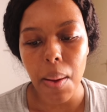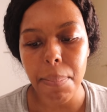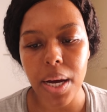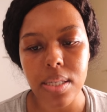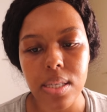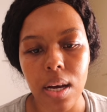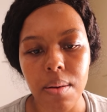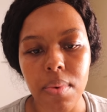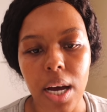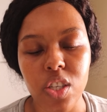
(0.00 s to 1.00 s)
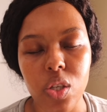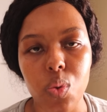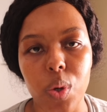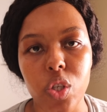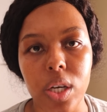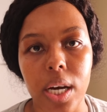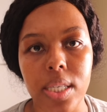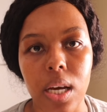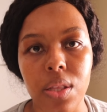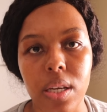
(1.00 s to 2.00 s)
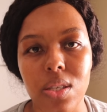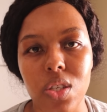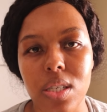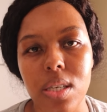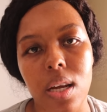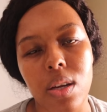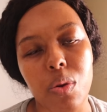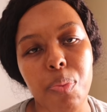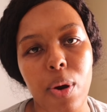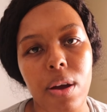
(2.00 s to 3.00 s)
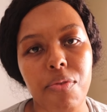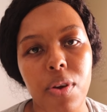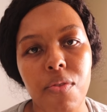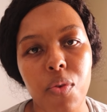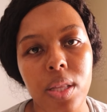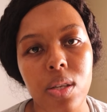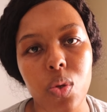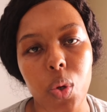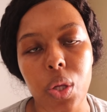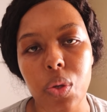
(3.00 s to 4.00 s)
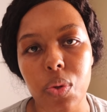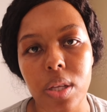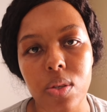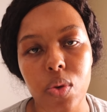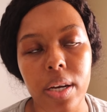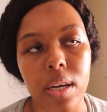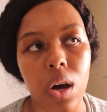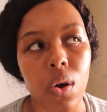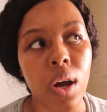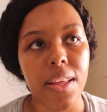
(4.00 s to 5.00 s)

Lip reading: But I just want you guys out there to just say a little prayer for everyone that's going through things right now.